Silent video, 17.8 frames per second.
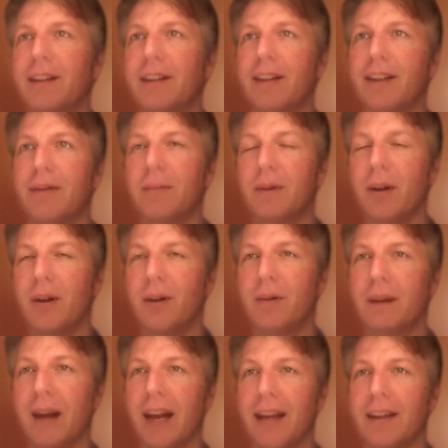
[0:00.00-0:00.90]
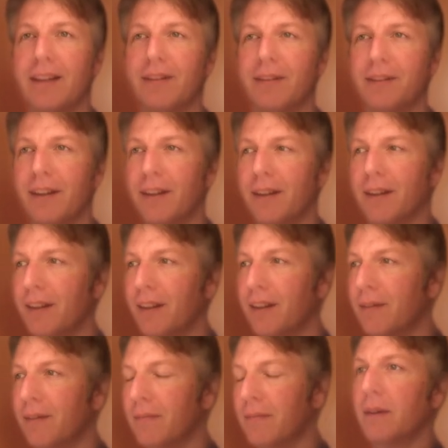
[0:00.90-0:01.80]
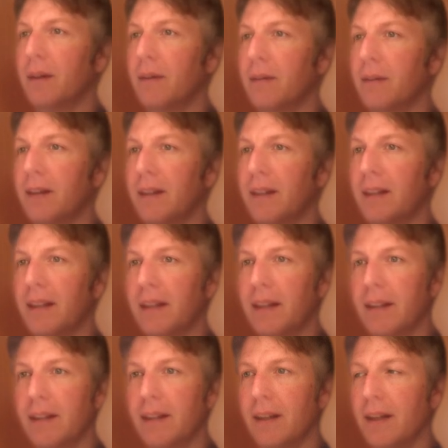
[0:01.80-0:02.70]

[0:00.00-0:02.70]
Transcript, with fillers: the Pro Max version. But really,